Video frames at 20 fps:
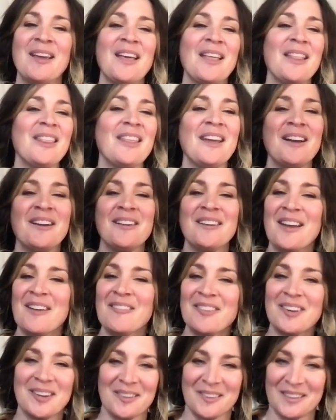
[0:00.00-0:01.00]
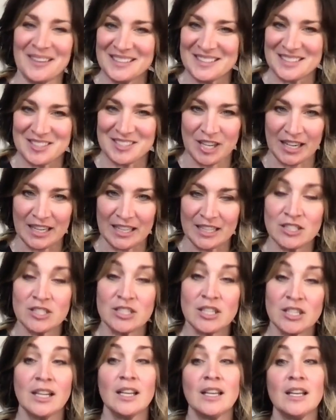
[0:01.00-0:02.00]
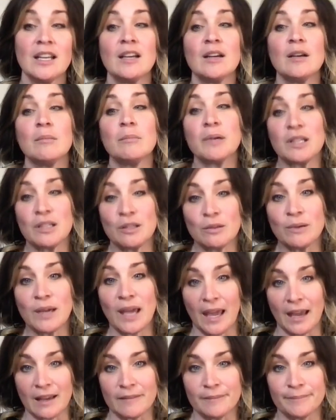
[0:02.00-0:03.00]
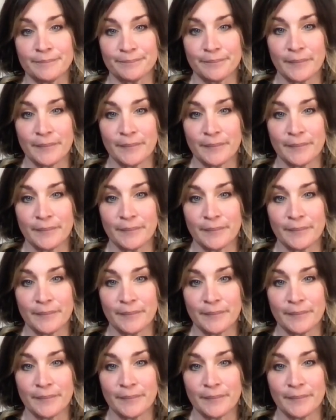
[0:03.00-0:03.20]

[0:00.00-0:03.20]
They are never going to change, but you can.